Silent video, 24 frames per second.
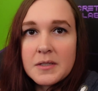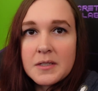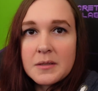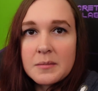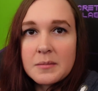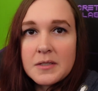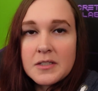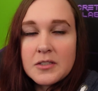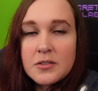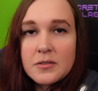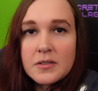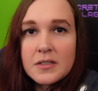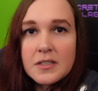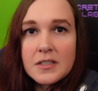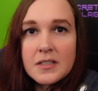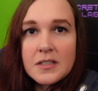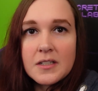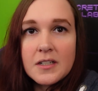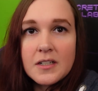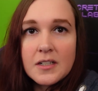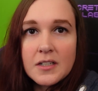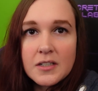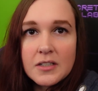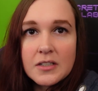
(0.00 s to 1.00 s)
going to be doing
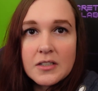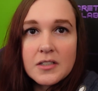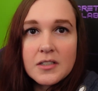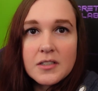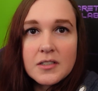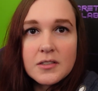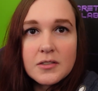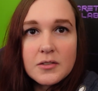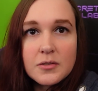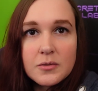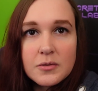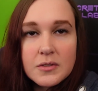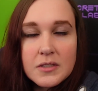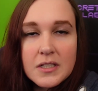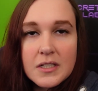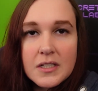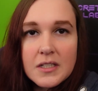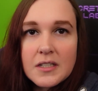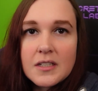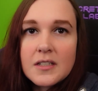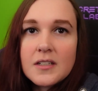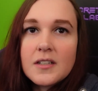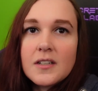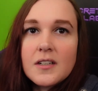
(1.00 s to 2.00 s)
on
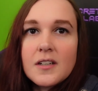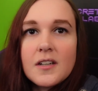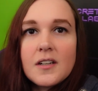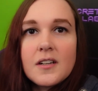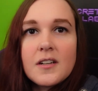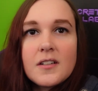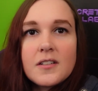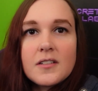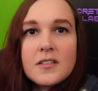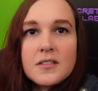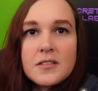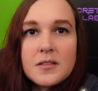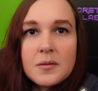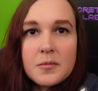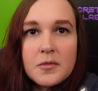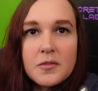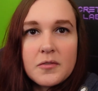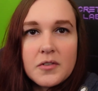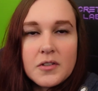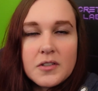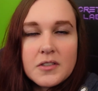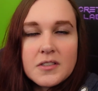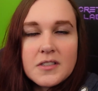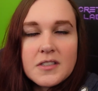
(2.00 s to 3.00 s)
Tuesday, December
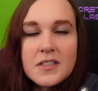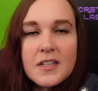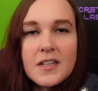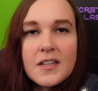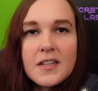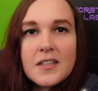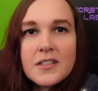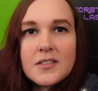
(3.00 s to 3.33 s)
first.